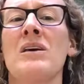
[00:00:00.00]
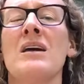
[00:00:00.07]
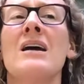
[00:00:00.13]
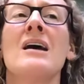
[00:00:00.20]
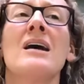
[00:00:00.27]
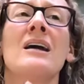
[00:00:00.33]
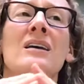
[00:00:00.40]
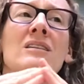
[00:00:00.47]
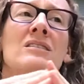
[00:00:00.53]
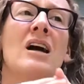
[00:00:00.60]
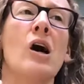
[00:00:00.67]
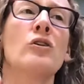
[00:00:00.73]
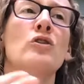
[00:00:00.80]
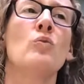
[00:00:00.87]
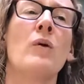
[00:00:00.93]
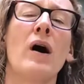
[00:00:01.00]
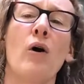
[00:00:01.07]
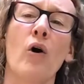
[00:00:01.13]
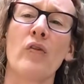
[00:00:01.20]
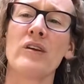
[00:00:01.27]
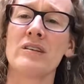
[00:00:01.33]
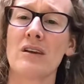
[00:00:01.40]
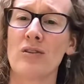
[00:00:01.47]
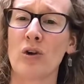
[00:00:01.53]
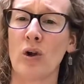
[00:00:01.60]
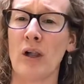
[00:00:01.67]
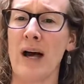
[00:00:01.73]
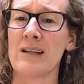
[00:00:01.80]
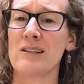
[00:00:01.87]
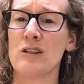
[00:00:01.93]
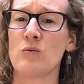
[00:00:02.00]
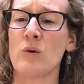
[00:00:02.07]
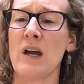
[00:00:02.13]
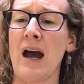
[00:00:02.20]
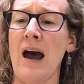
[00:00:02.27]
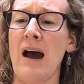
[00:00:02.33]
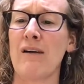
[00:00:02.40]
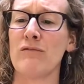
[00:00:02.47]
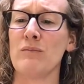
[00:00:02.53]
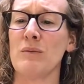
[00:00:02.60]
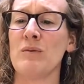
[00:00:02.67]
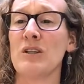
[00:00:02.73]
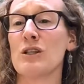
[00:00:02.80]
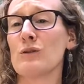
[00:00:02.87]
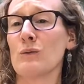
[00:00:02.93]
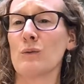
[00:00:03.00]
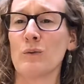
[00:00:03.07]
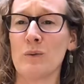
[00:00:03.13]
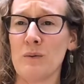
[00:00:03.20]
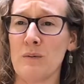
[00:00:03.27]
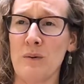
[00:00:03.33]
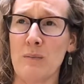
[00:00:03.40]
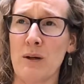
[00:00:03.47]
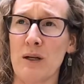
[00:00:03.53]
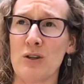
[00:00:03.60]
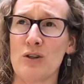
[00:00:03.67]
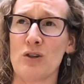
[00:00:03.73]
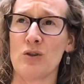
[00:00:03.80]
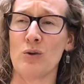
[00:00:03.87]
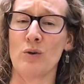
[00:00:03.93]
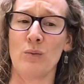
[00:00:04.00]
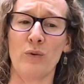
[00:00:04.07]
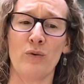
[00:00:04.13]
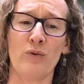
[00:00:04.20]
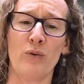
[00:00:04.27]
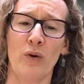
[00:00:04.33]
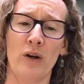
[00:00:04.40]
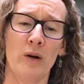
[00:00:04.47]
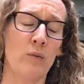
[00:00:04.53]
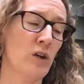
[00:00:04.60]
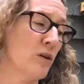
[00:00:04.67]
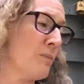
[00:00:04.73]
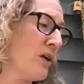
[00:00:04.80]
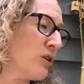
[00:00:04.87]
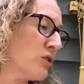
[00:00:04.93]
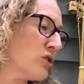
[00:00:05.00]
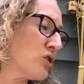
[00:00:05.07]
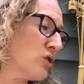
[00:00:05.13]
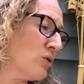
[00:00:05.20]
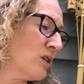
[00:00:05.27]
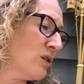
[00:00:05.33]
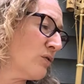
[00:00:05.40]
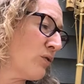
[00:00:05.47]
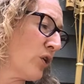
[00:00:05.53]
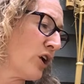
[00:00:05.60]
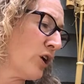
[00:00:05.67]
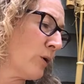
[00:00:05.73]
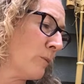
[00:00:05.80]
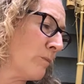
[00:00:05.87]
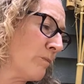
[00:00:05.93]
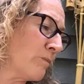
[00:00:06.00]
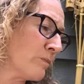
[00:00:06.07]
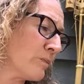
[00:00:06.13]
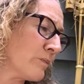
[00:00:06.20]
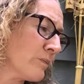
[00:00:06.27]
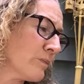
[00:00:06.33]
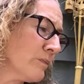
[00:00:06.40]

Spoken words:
Let me tell you about all these other classes we have. Maybe this one would be better suited for you.